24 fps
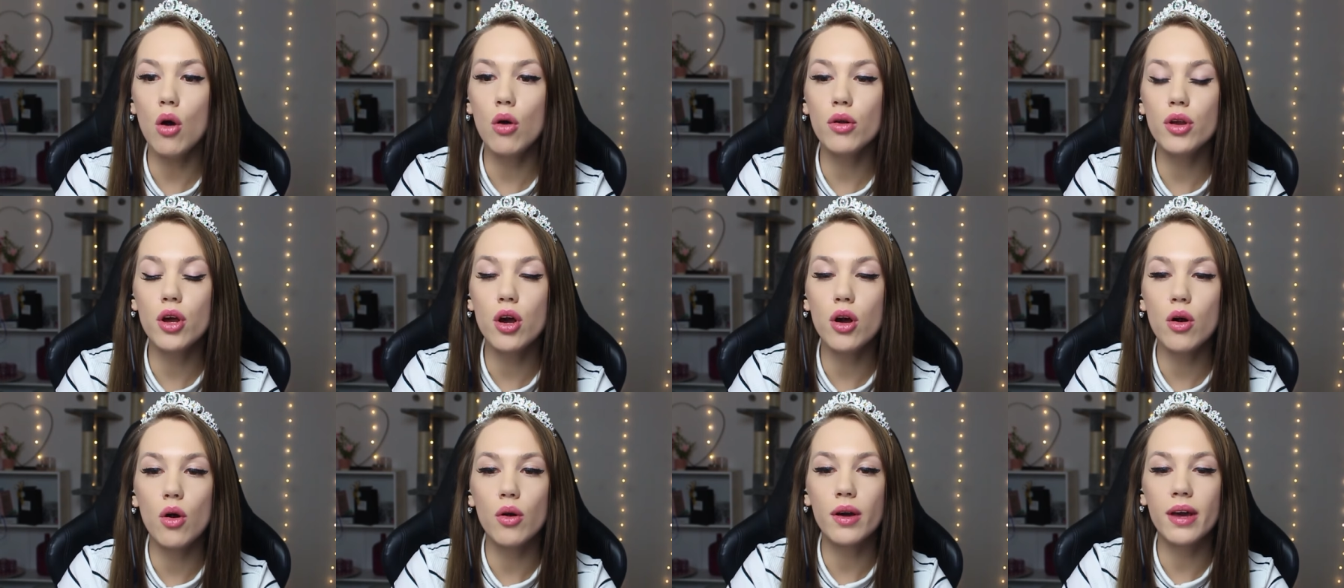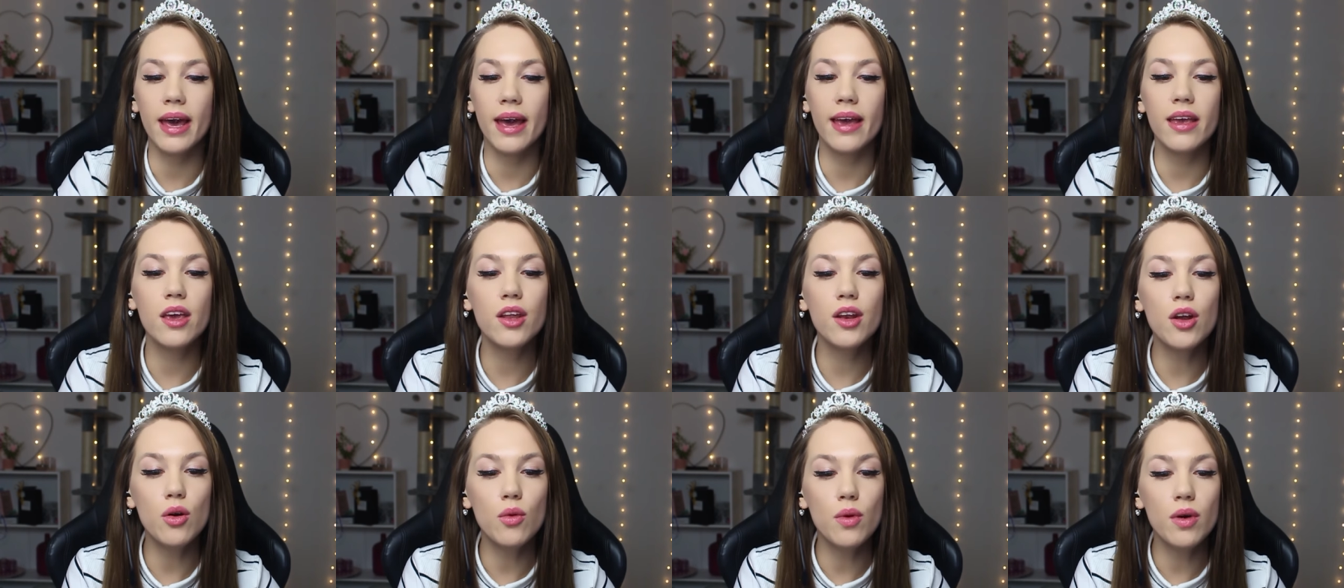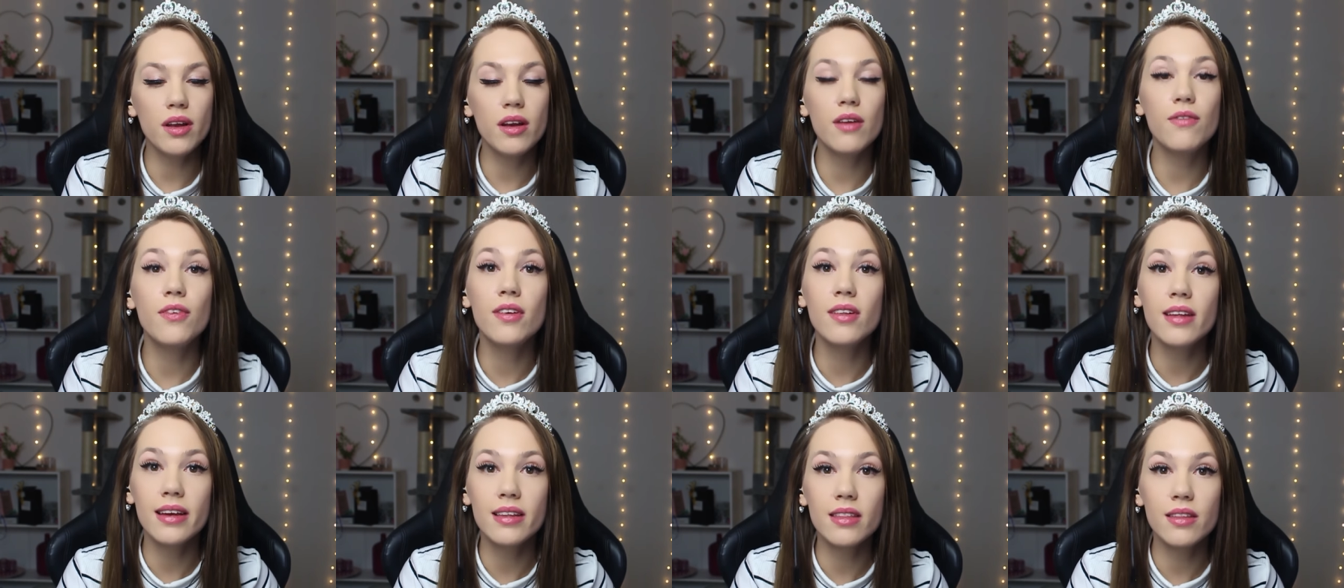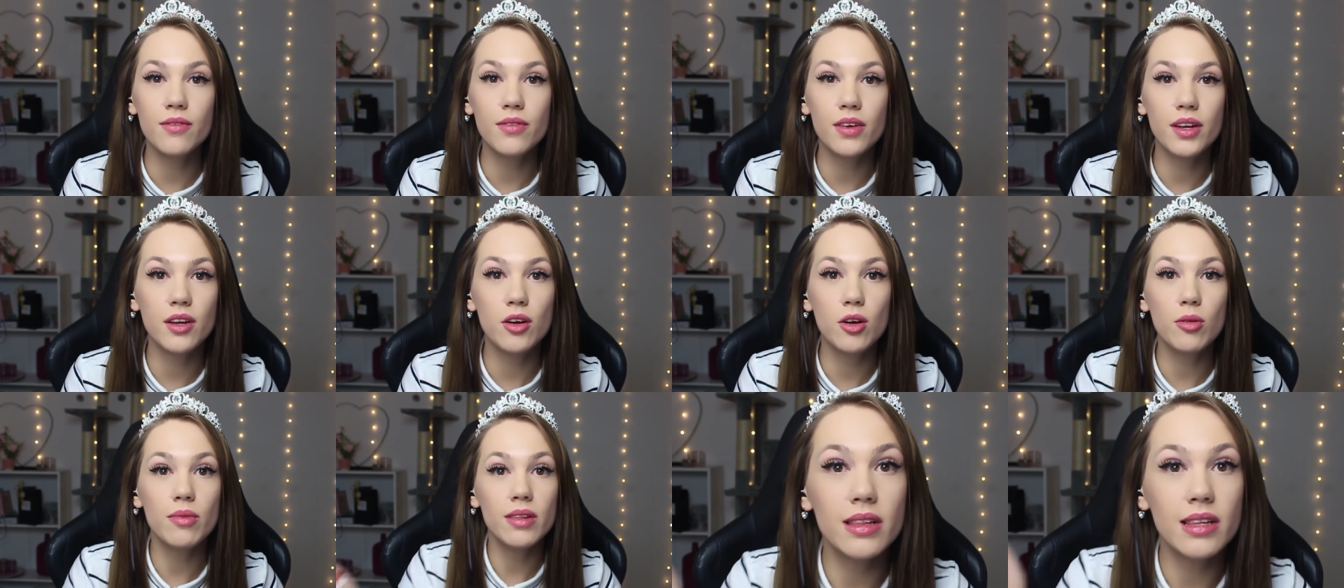Oh no. Okay, you know what? If you like the
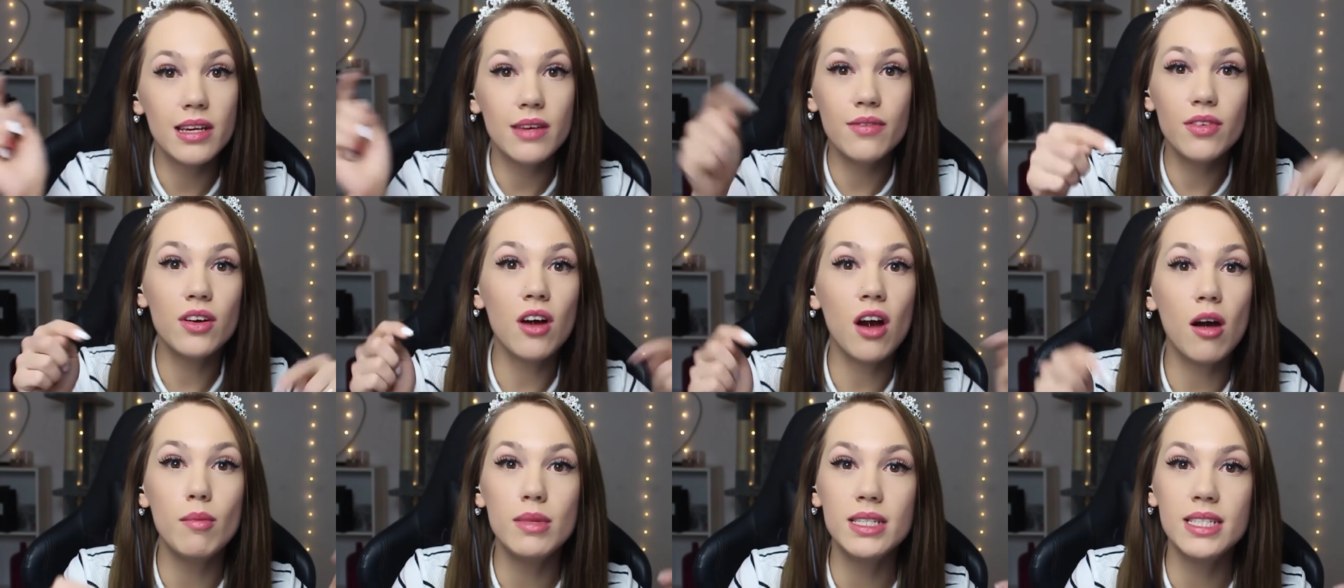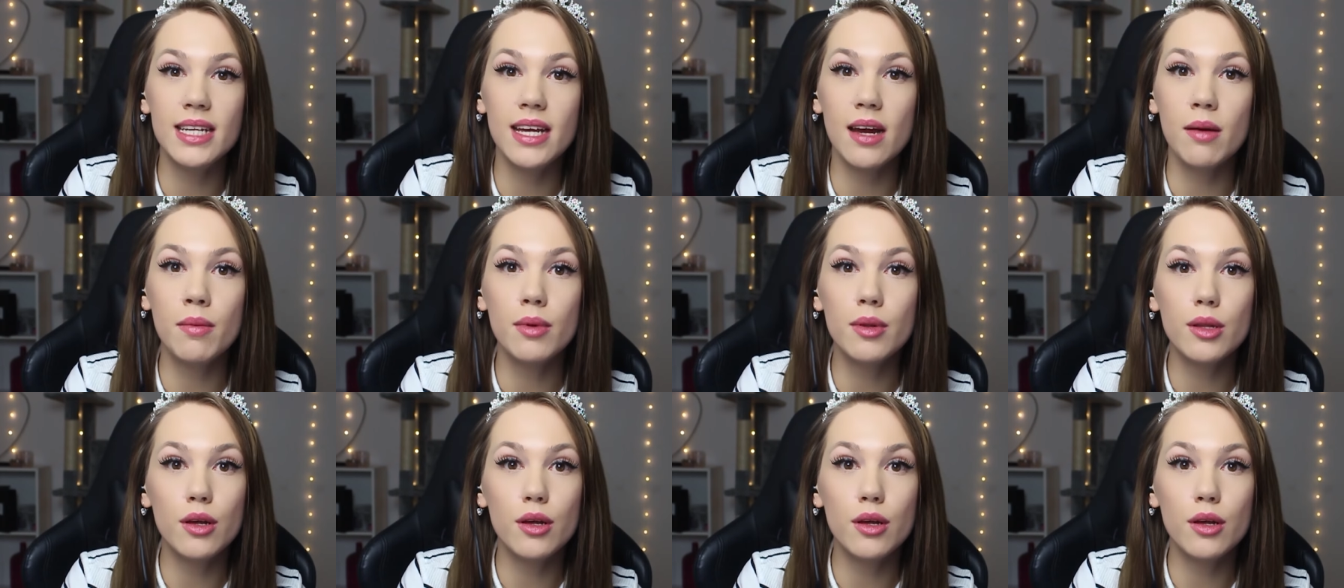video, leave a comment down